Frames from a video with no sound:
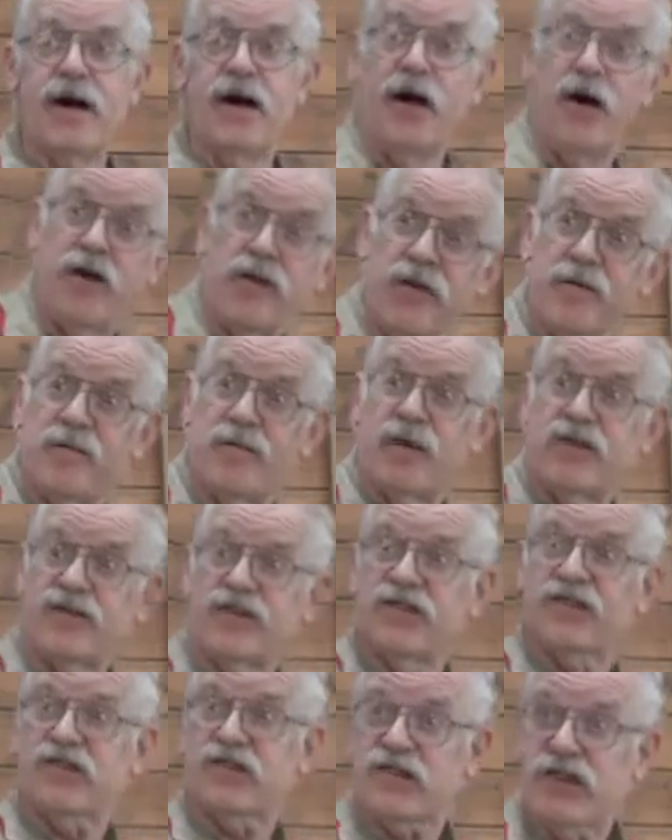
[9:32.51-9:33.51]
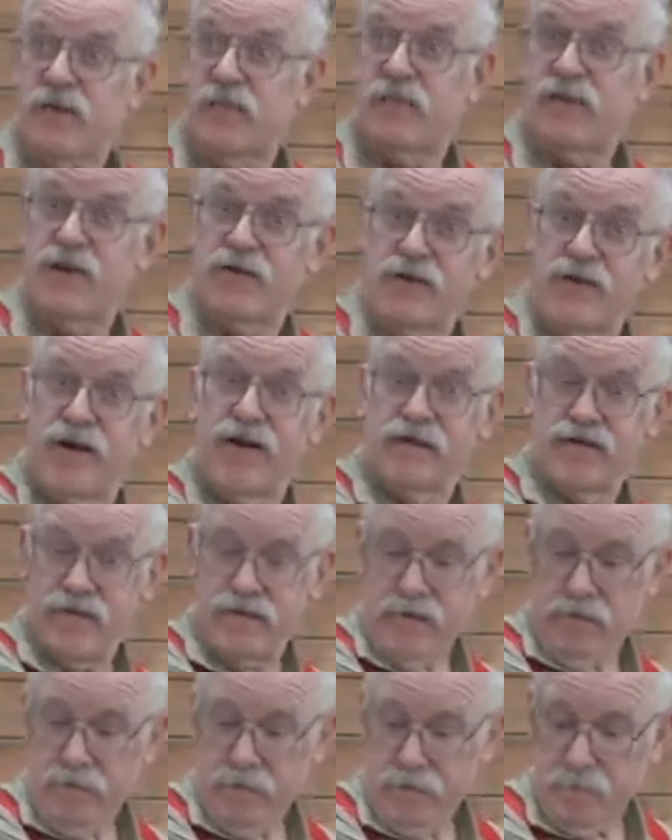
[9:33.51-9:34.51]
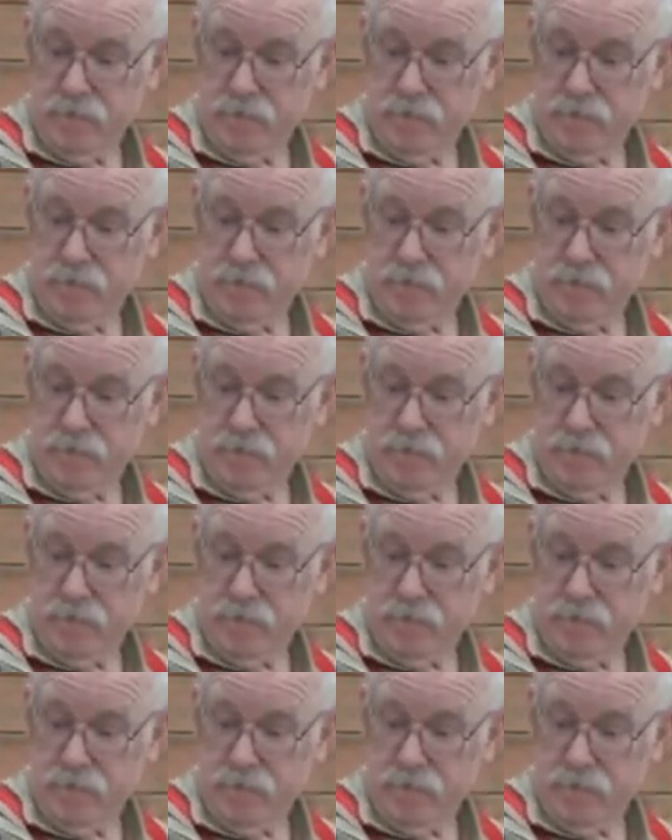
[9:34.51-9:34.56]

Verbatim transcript: of the Mississippi River.